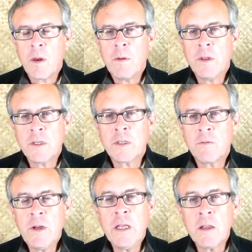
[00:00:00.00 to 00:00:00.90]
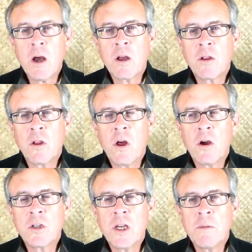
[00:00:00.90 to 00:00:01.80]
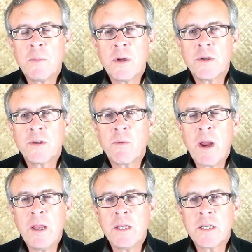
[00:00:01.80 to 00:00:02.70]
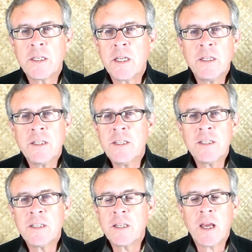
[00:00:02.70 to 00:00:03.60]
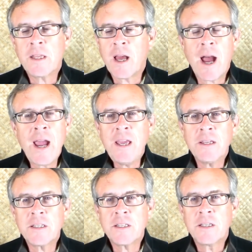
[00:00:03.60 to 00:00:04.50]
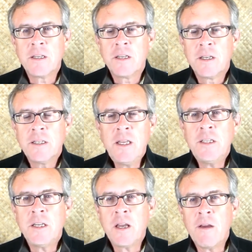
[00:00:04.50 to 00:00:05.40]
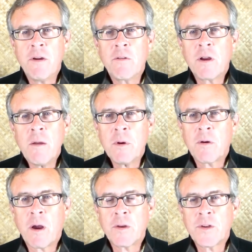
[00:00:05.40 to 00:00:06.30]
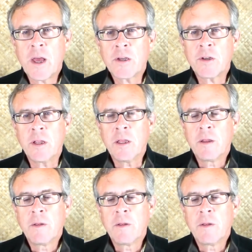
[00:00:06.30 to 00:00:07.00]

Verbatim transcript: I mean, this reading Longchenpa's writings, I say this, this is like the highest teaching I've ever come across, actually.